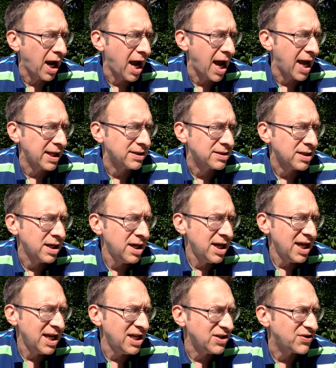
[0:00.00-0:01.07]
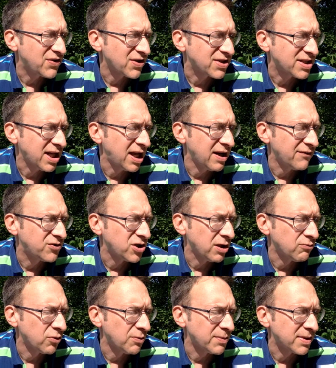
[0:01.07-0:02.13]
gods. He's the son of
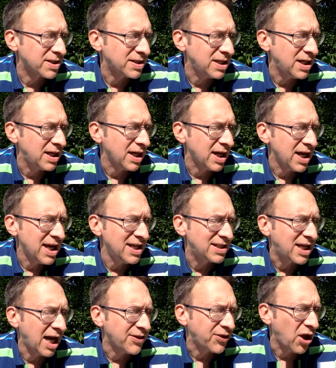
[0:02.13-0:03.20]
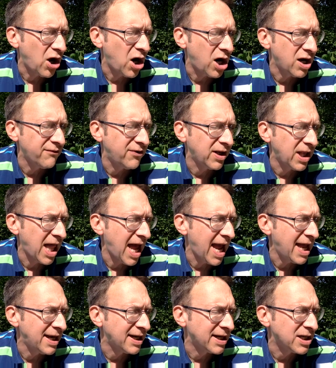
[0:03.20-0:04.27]
General Masika. He's got the heart of a
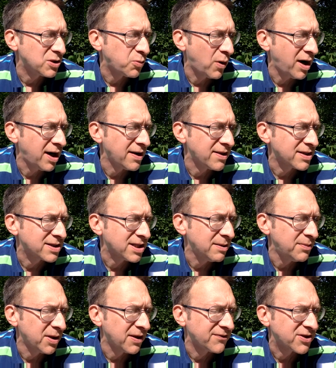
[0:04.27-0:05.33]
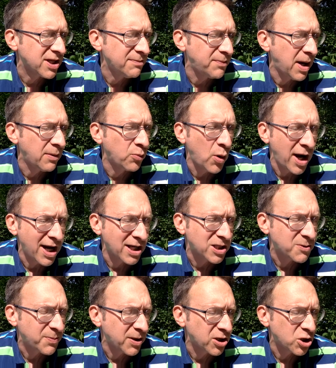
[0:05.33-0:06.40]
lion and he's wearing the symbol of Zimbabwean
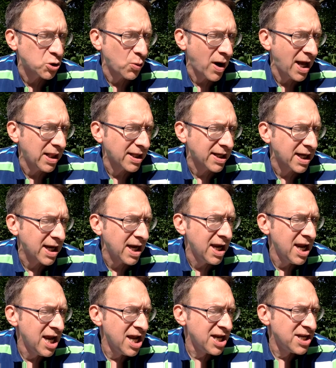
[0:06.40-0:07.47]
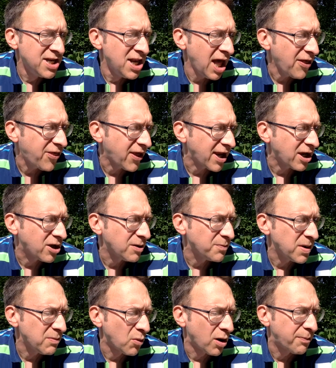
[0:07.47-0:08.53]
spirituality. Nothing could
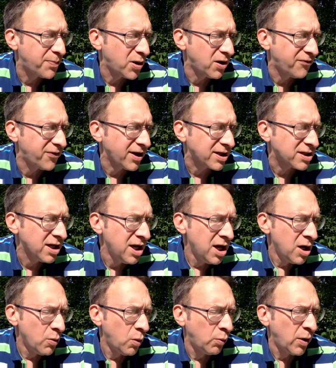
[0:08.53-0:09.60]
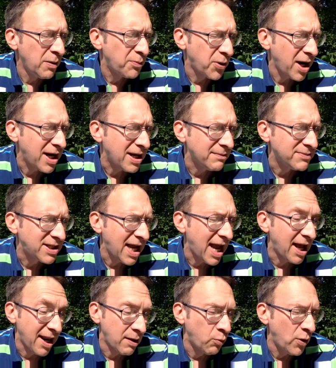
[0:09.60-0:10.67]
be more perfect. When we break him
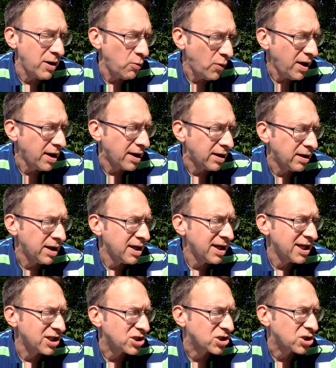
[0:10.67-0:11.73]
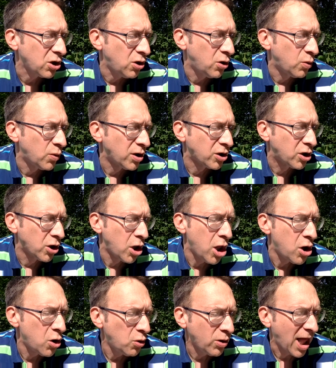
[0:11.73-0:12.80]
down, and we will, his soul will
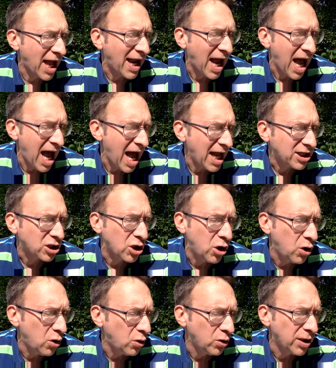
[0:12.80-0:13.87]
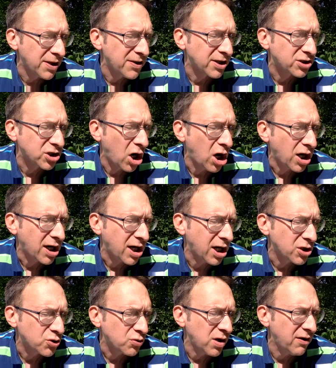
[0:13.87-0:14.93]
glow like hot coal in the dark
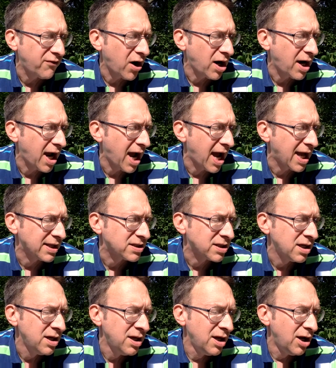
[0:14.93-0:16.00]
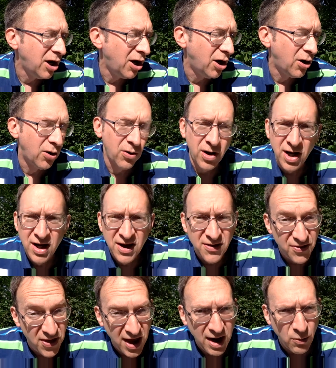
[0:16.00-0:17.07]
country of our gods. Oh,
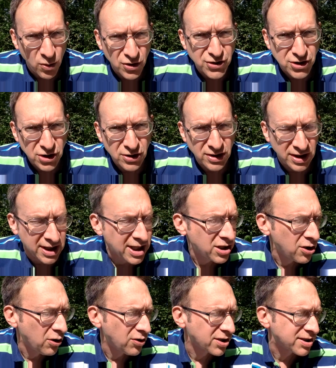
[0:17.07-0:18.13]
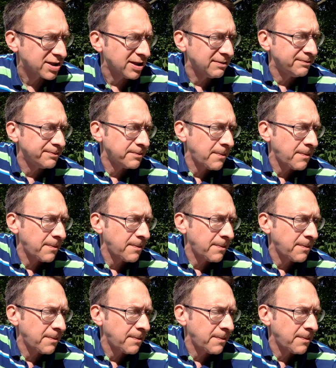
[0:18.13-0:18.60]
they will certainly notice him.